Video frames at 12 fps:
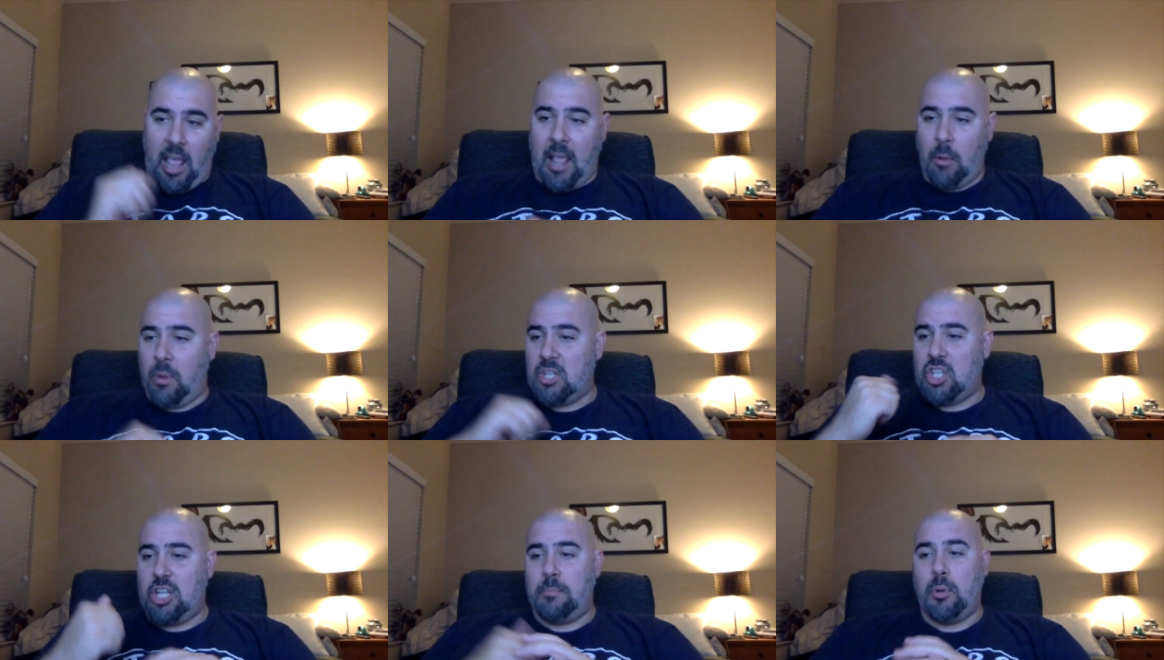And
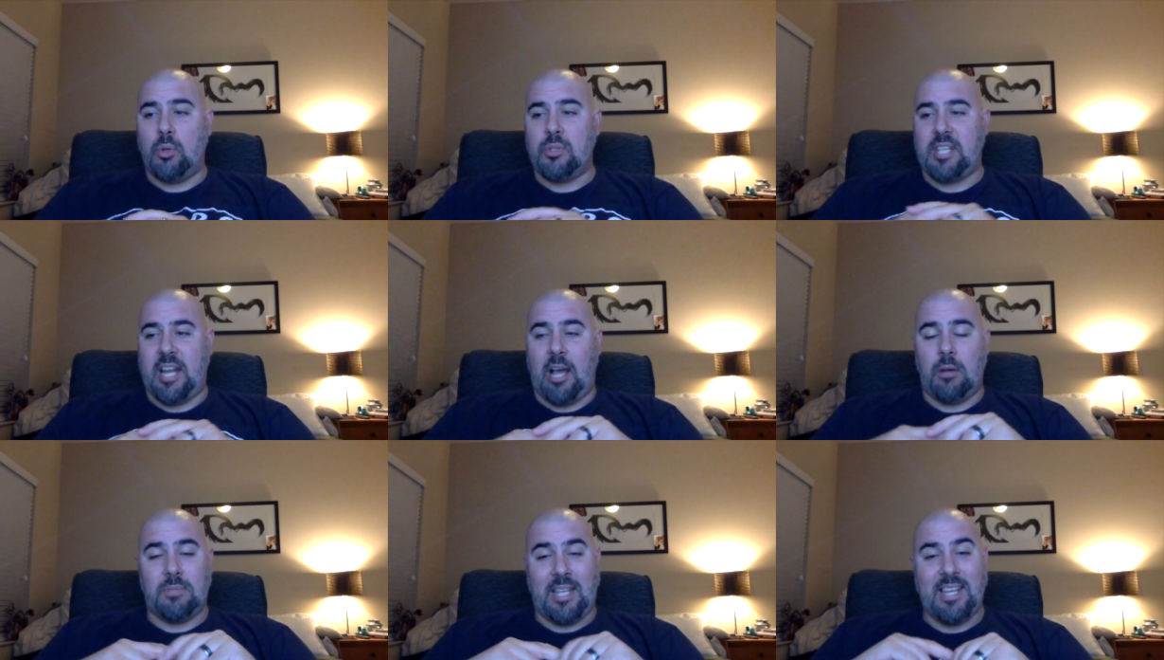when she pulls it
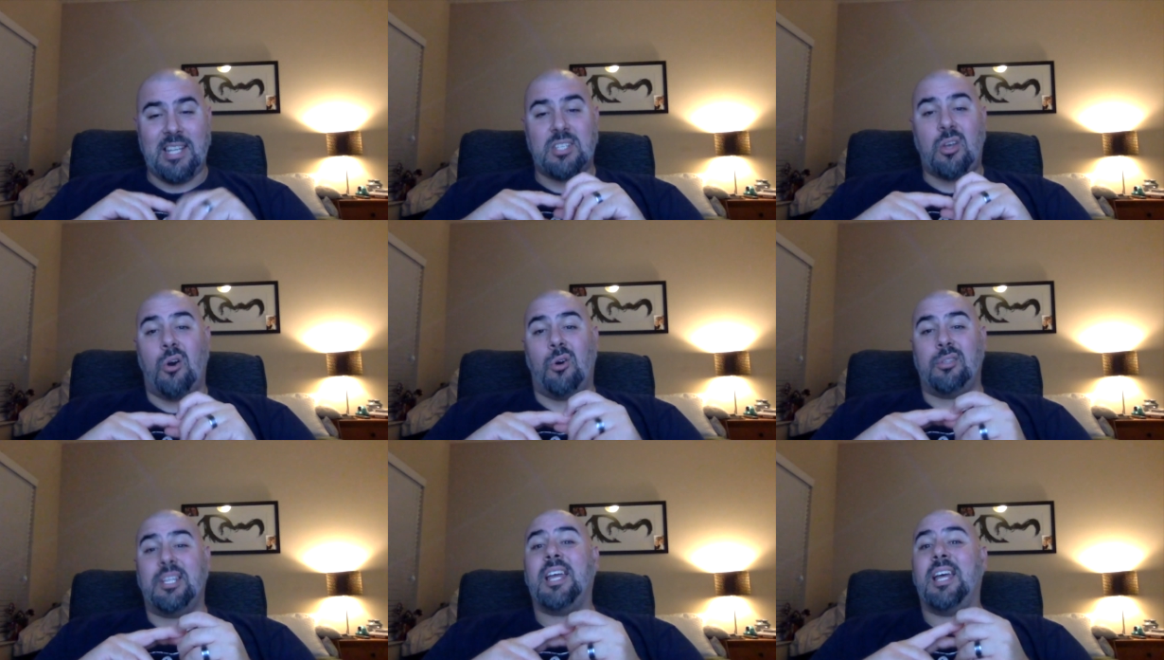out, it is
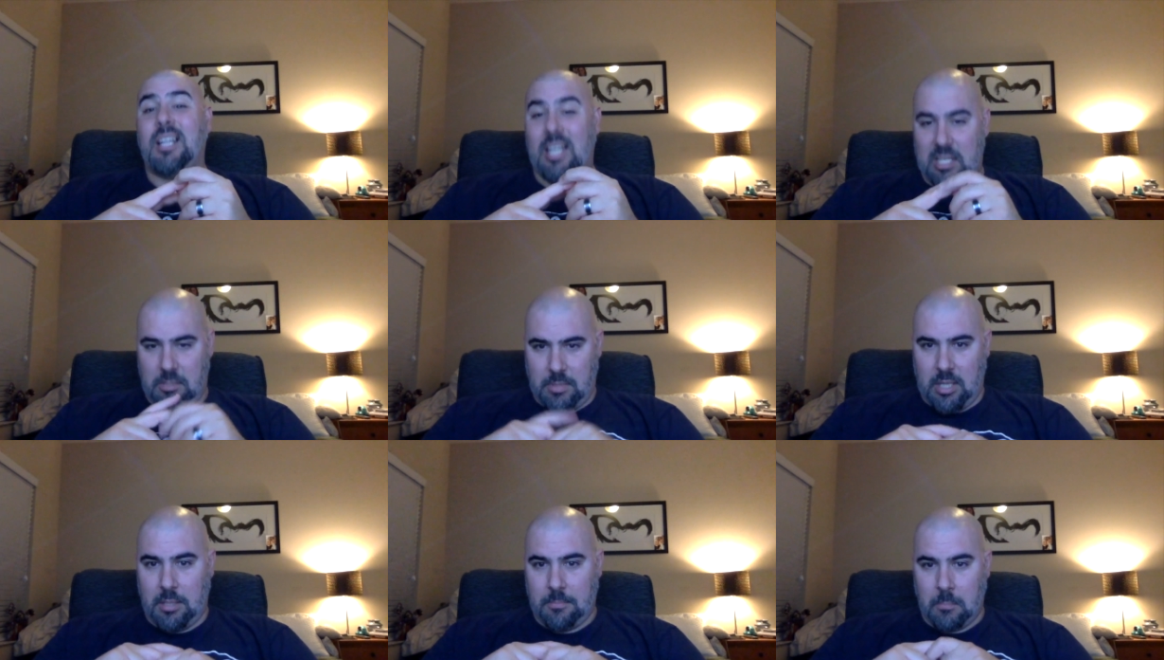called
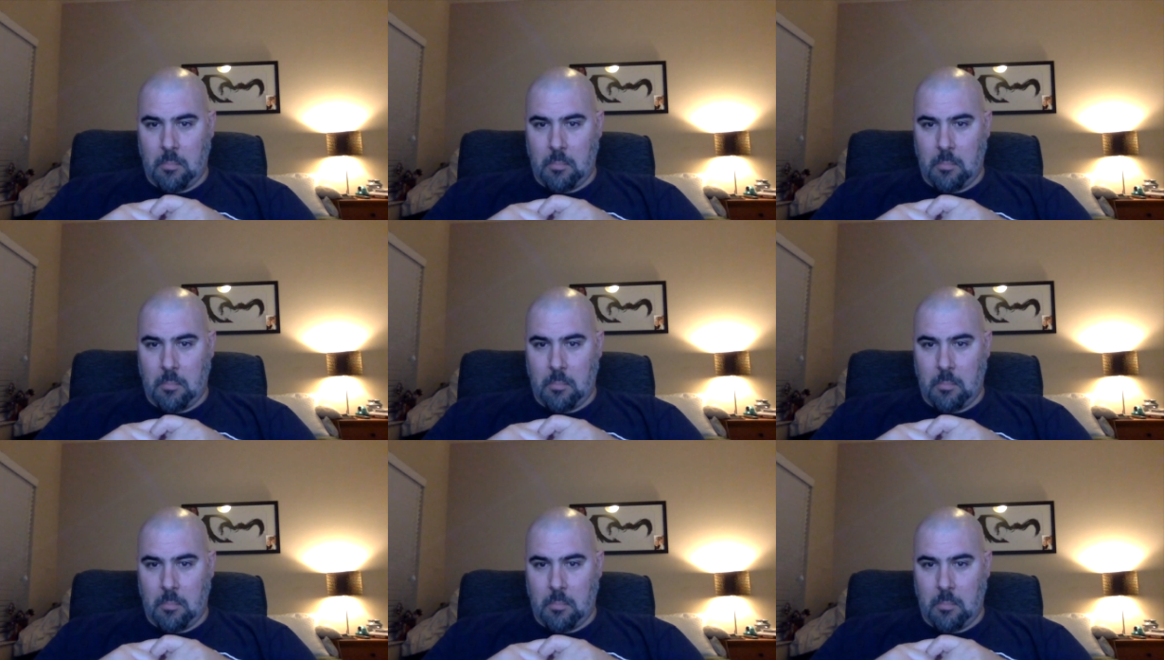Gillespie.